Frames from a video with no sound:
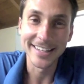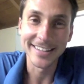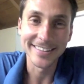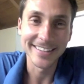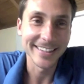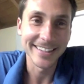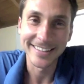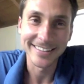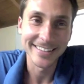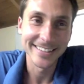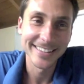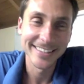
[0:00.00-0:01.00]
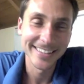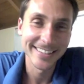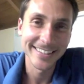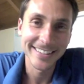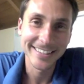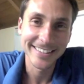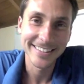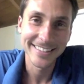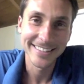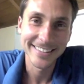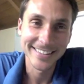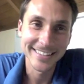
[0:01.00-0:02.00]

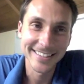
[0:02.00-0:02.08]
(not speaking)